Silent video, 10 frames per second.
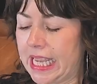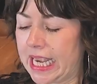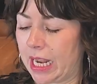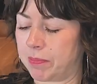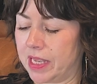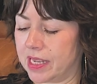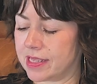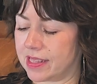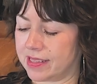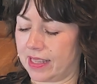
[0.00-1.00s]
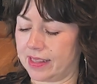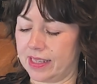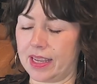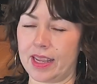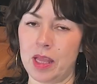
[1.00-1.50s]
y Ramirez de
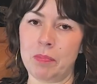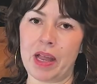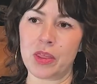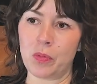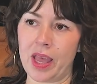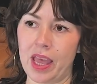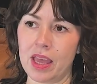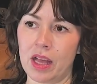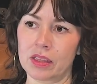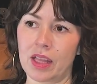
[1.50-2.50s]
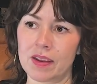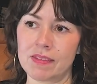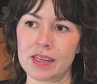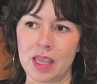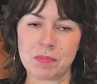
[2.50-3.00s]
Santillana, and by the way, a lot of
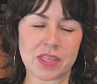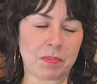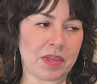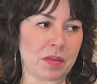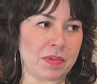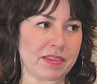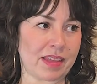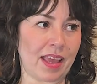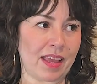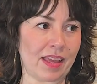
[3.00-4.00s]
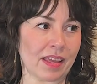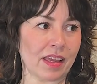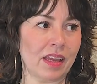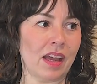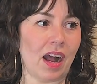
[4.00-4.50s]
the names that I'm going to be saying
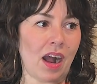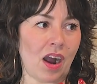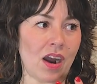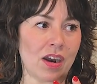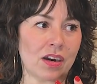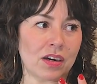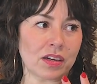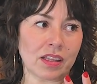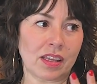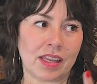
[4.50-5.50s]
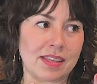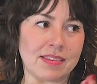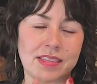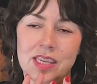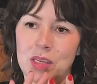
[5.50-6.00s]
are going to
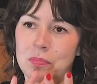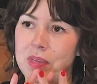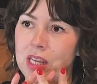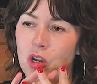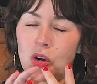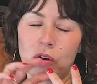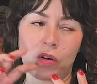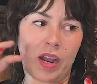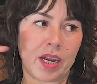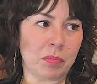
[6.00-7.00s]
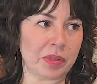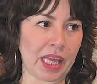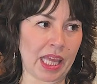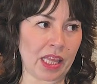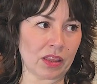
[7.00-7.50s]
seem
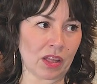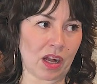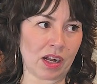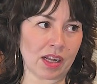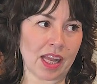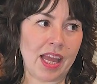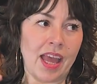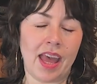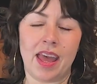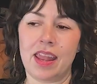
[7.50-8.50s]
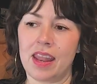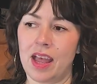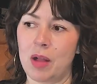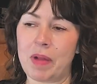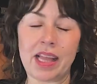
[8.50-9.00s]
incredibly long. And
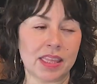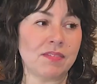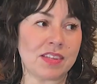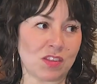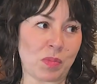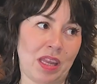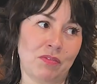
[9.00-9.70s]
I lived in Spain